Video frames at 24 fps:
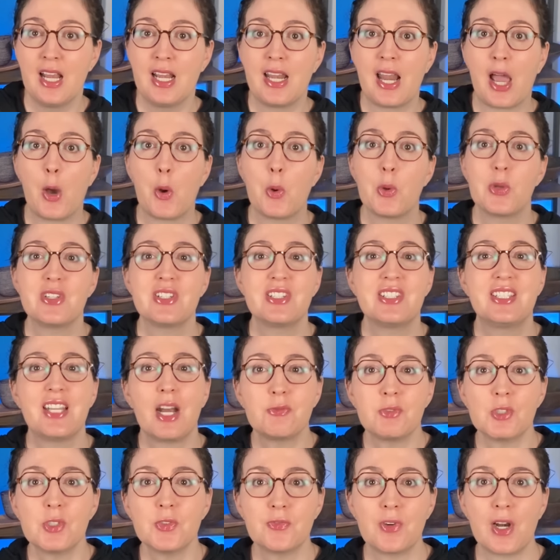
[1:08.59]
Now,
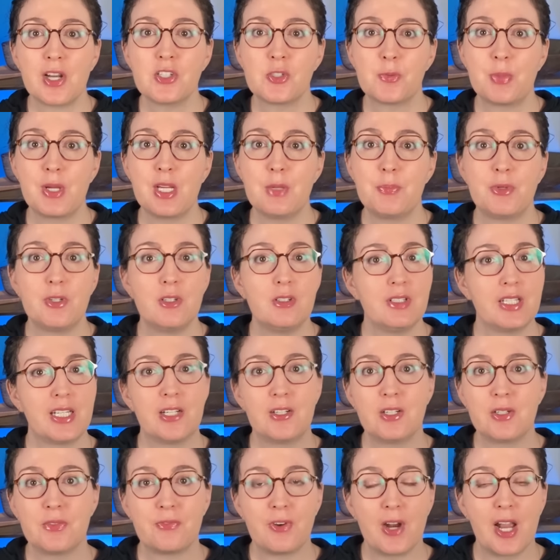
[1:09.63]
several French people
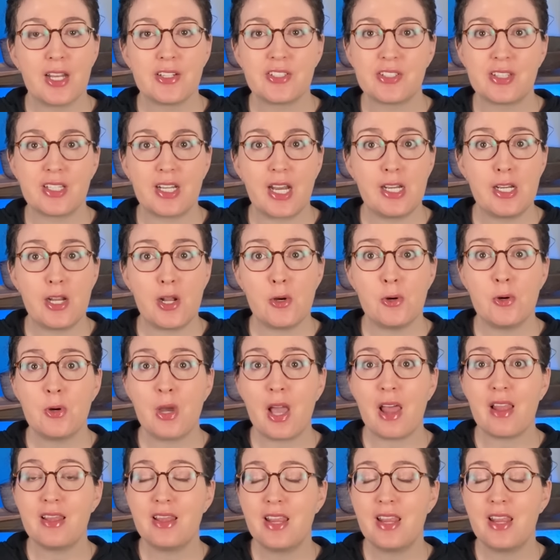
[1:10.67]
here in France that I know,